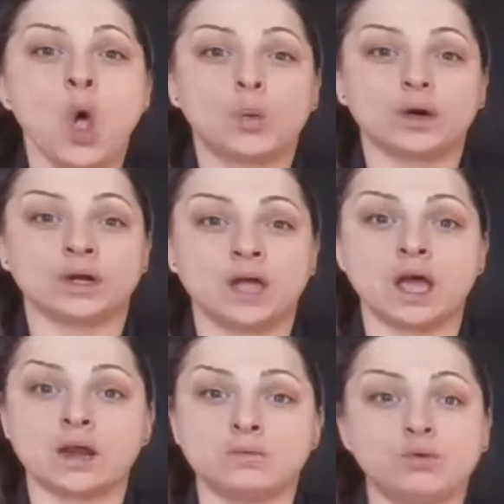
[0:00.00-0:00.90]
We're
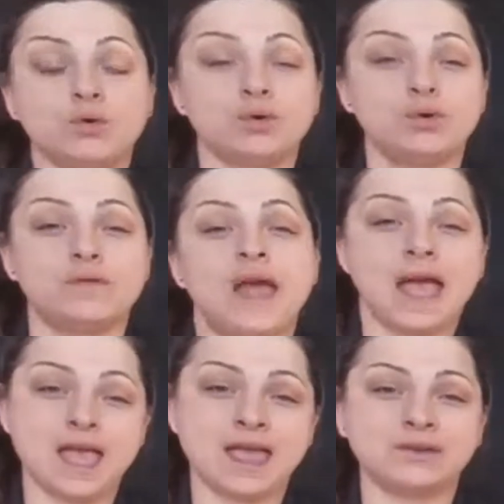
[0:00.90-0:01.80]
gonna move
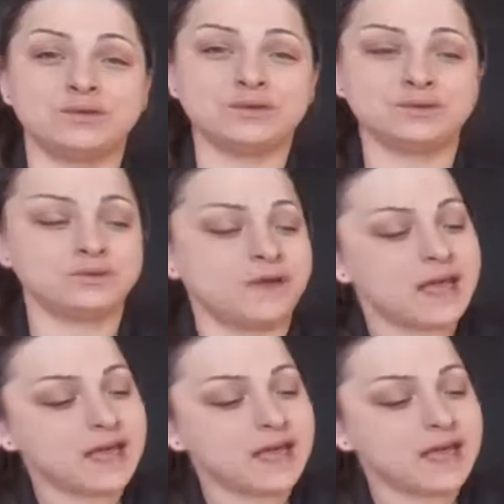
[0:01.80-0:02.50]
and groove